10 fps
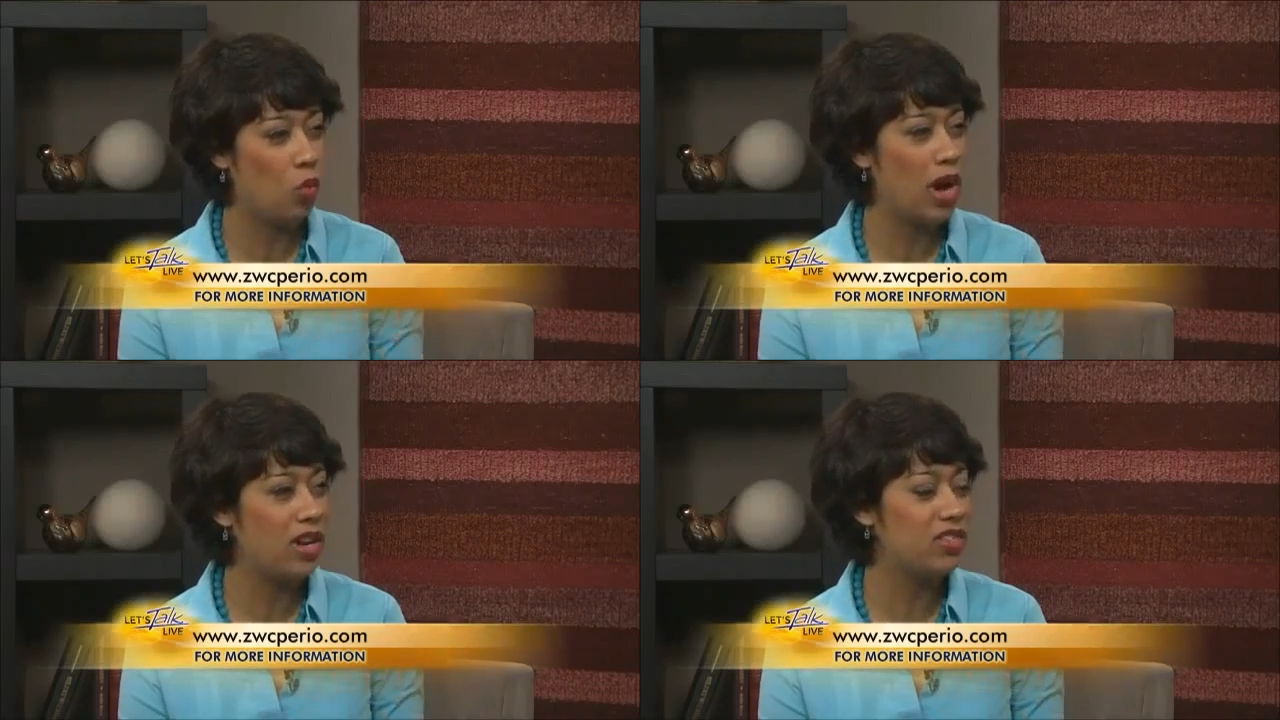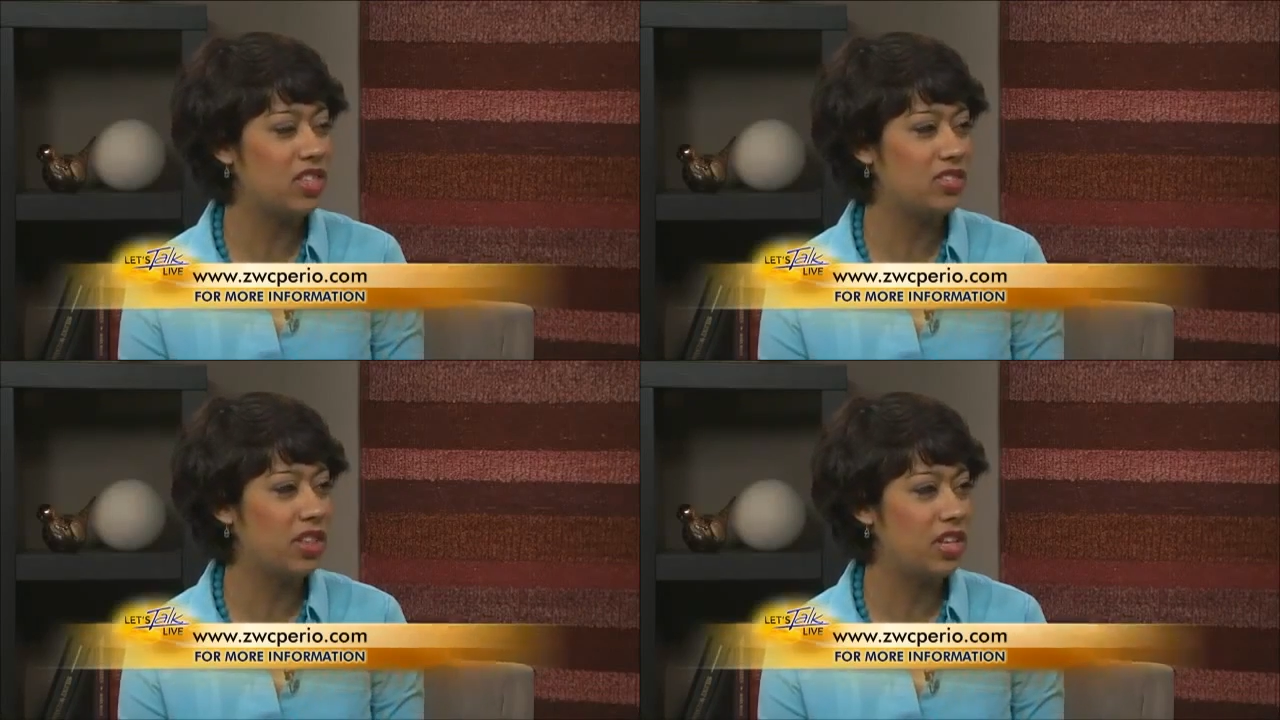why
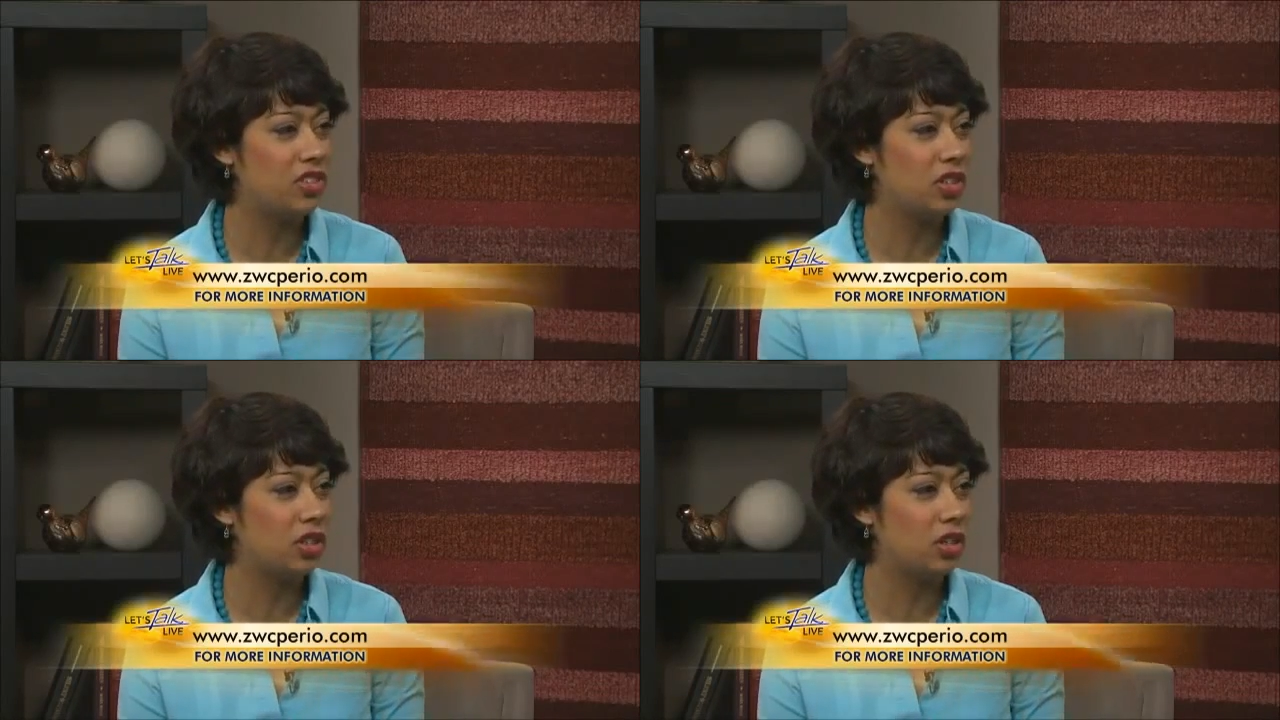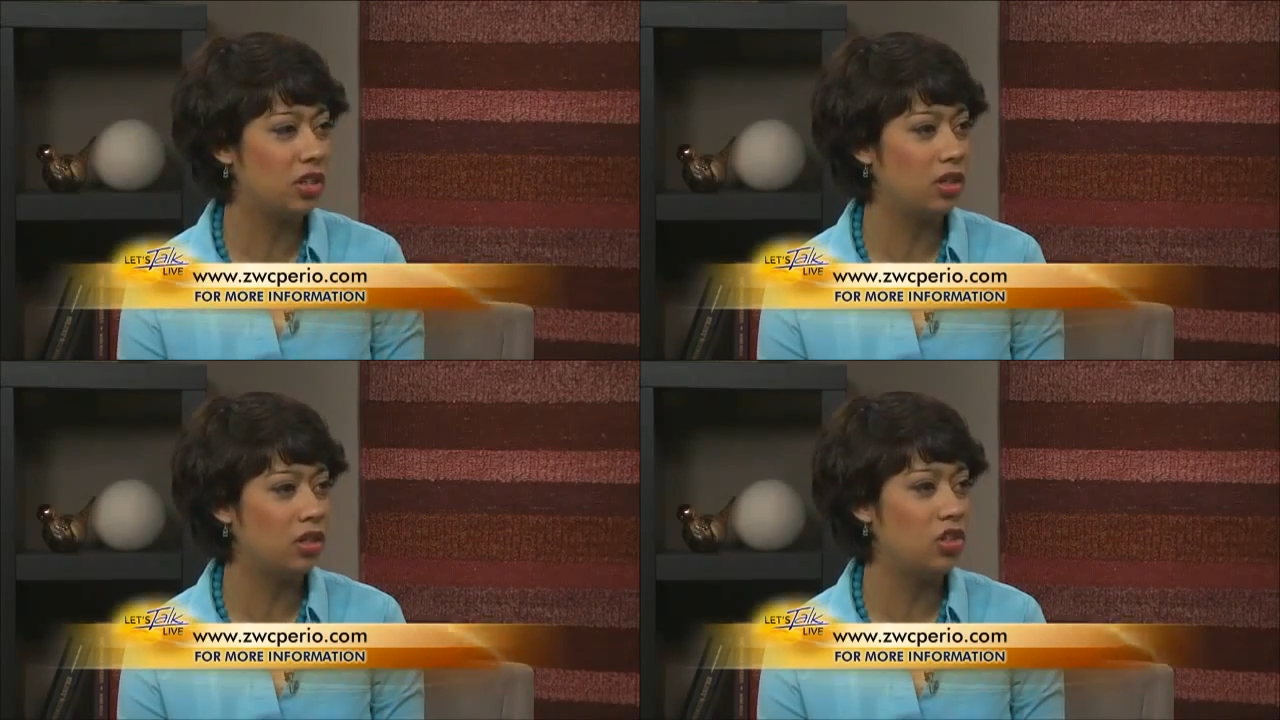does this
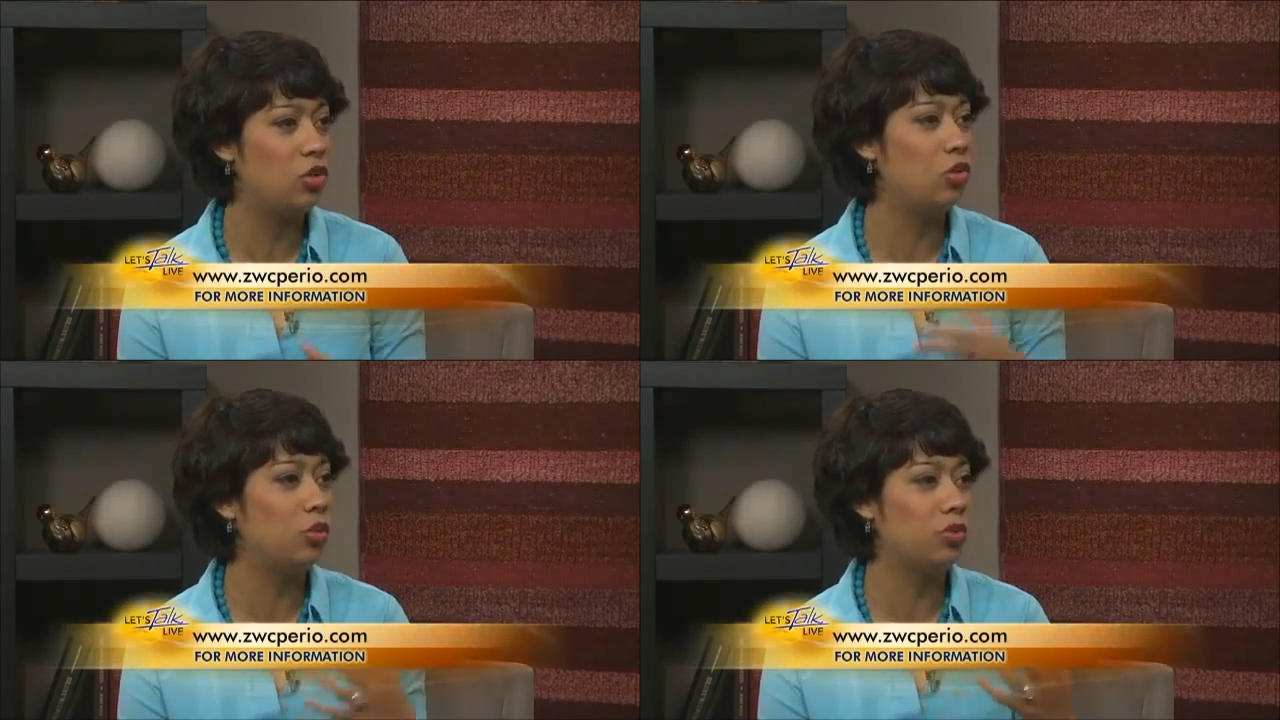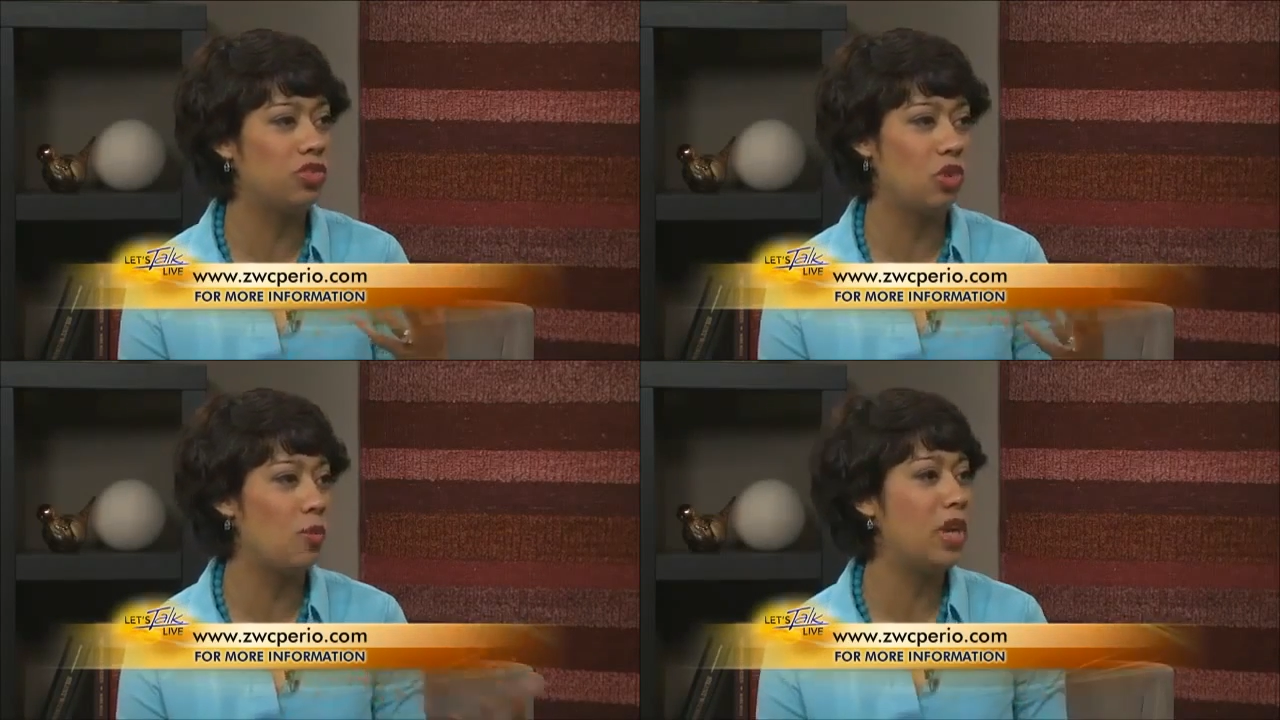laser do
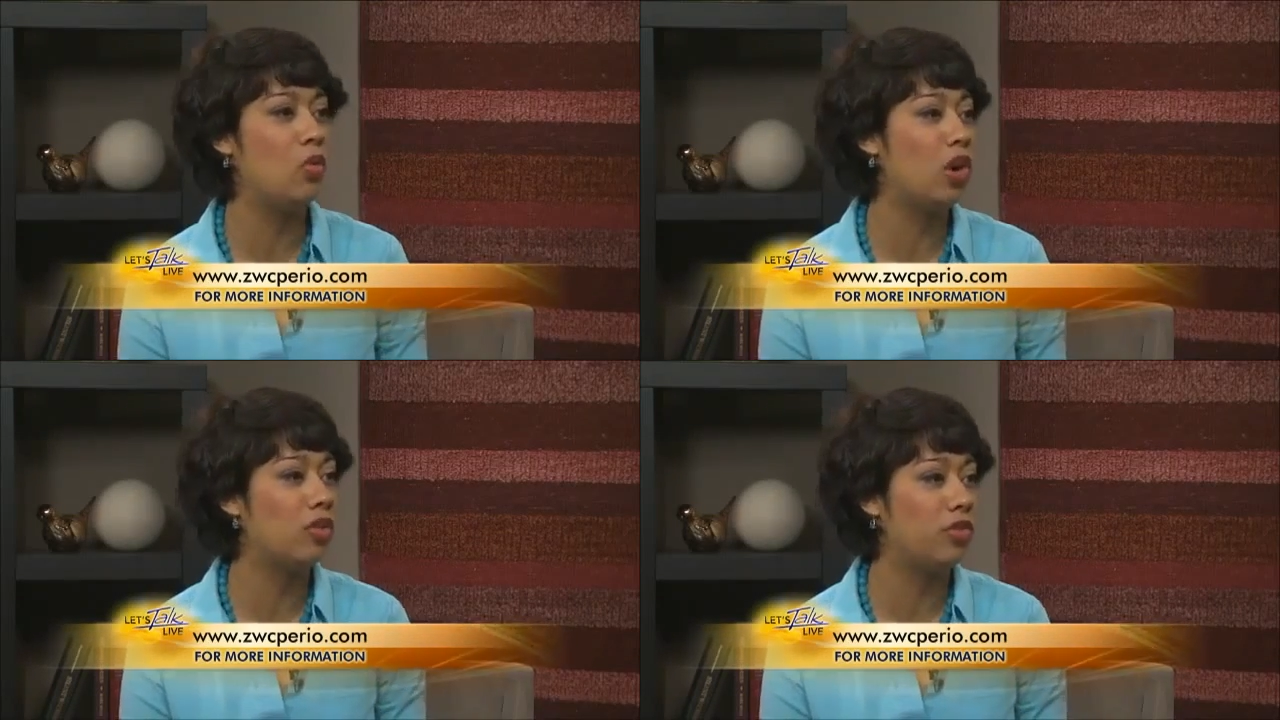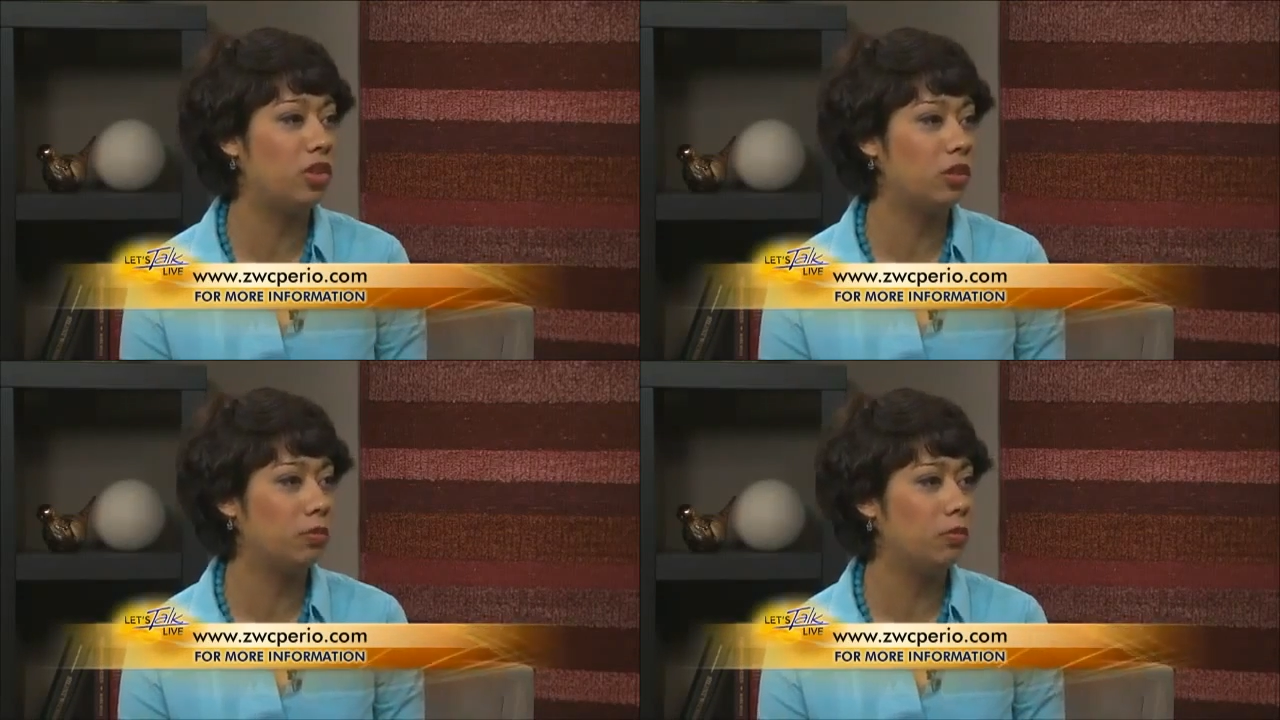so many
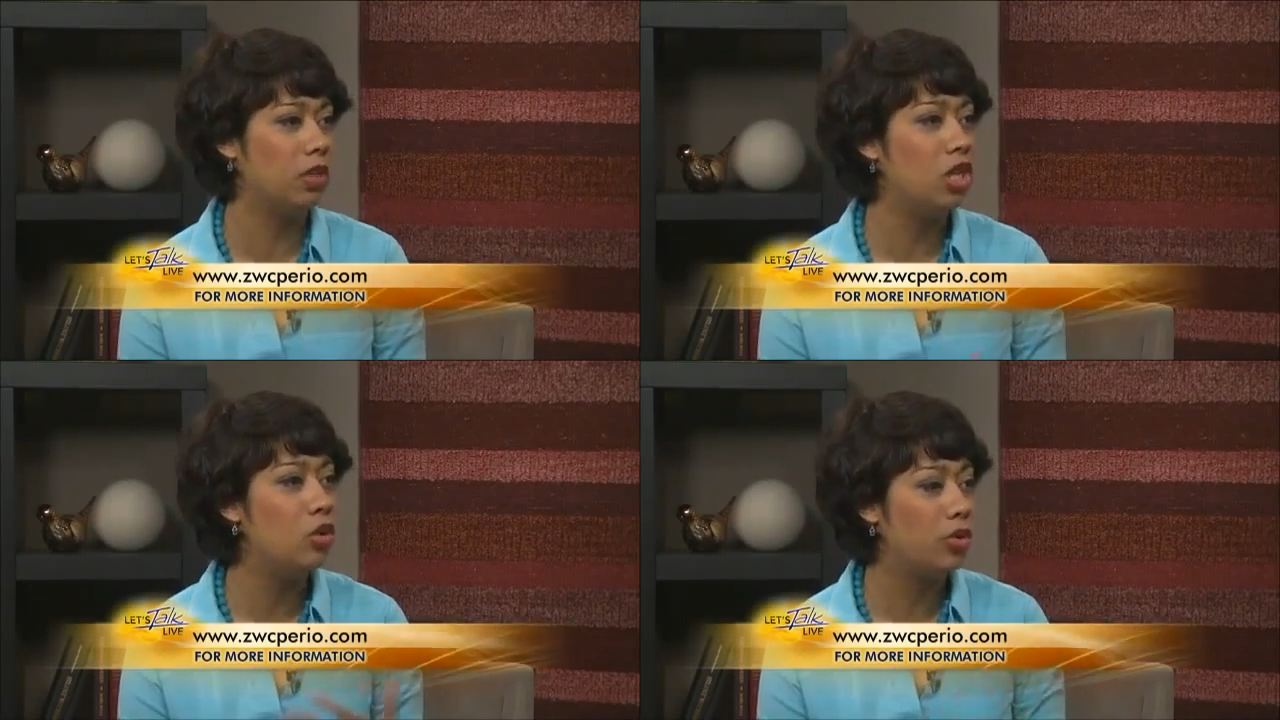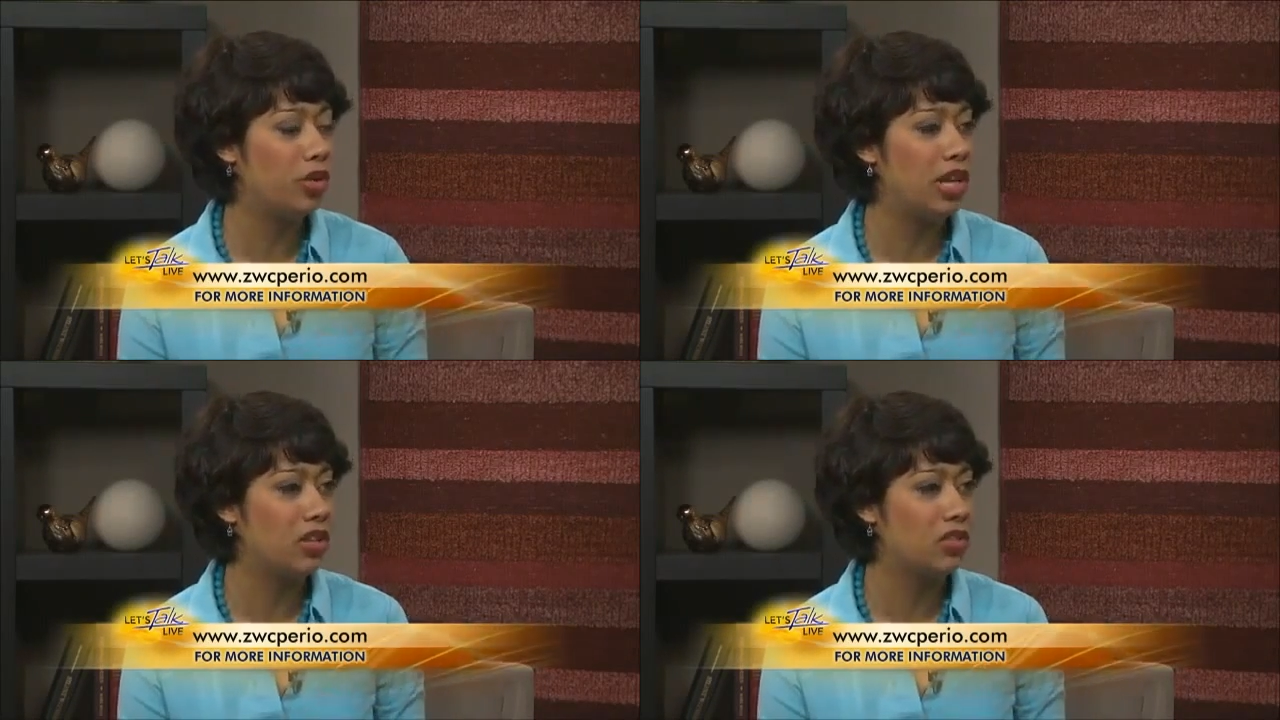wonderful new
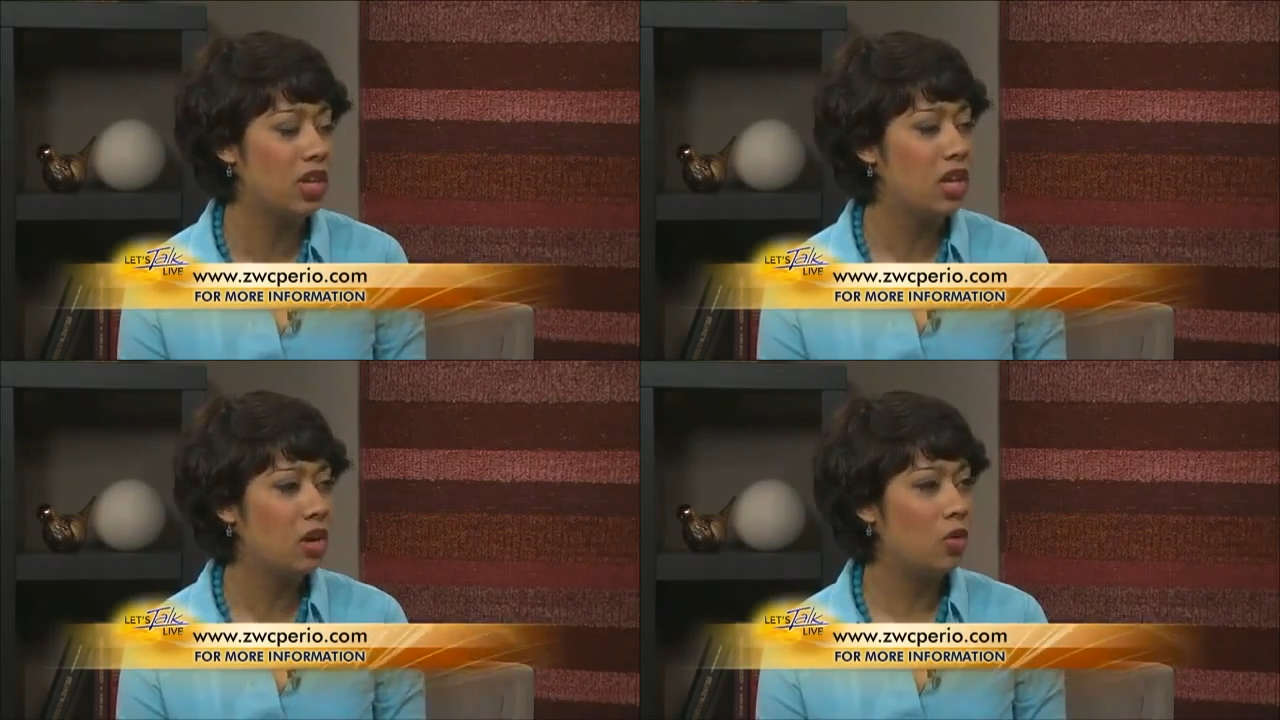things?